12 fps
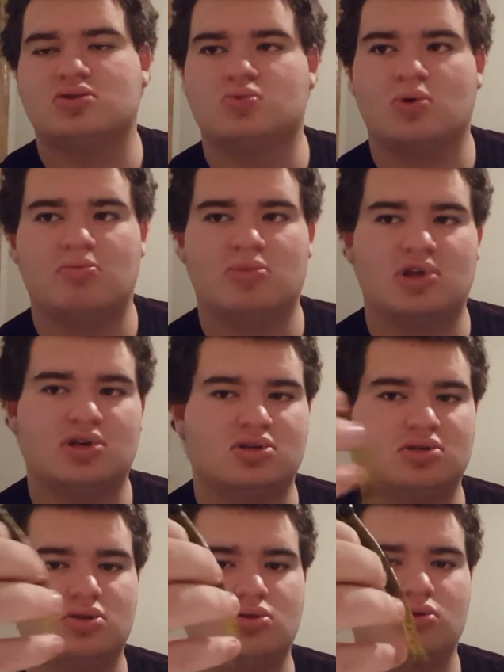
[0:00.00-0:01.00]
just swim
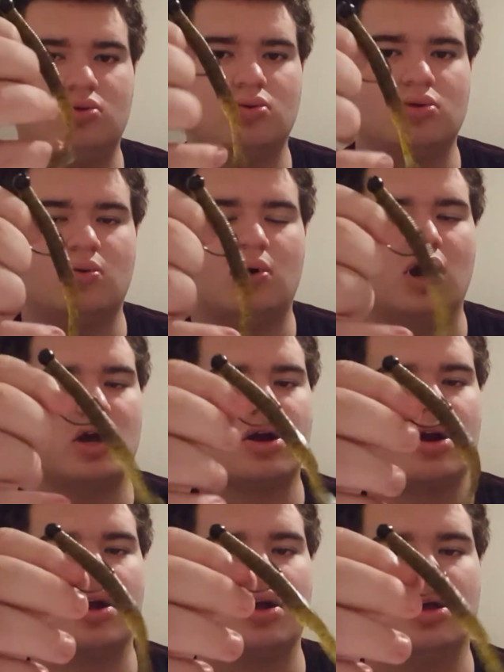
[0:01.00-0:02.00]
this through the
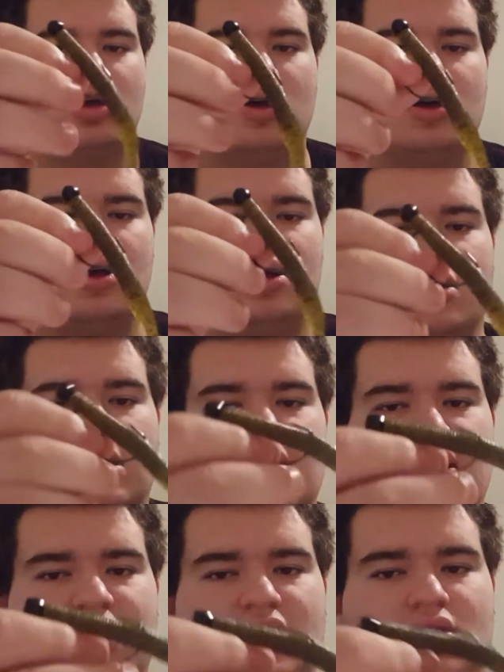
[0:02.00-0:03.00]
water
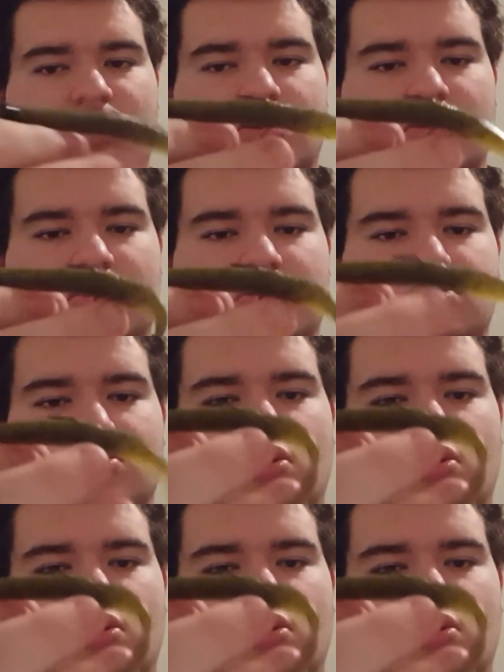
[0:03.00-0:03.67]
and